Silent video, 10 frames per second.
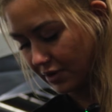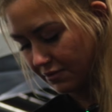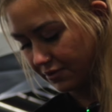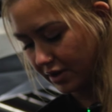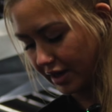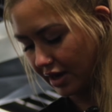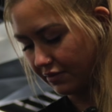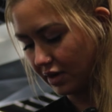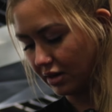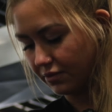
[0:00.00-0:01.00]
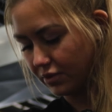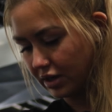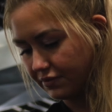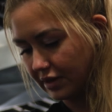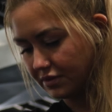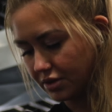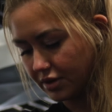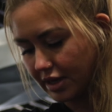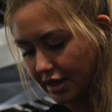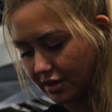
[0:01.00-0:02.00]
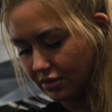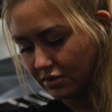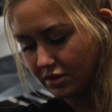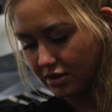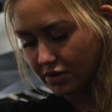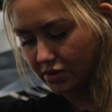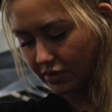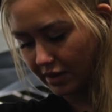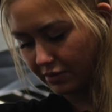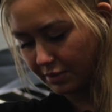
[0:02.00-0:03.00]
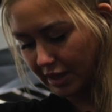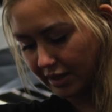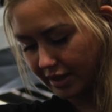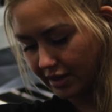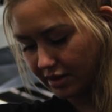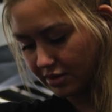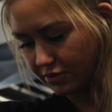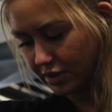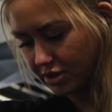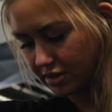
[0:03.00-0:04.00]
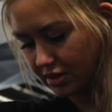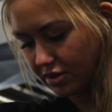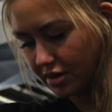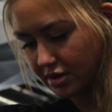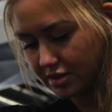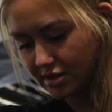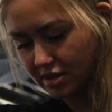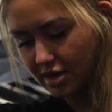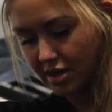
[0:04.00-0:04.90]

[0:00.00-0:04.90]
front foot, I have it at a 45-degree angle so that when my leg reaches across,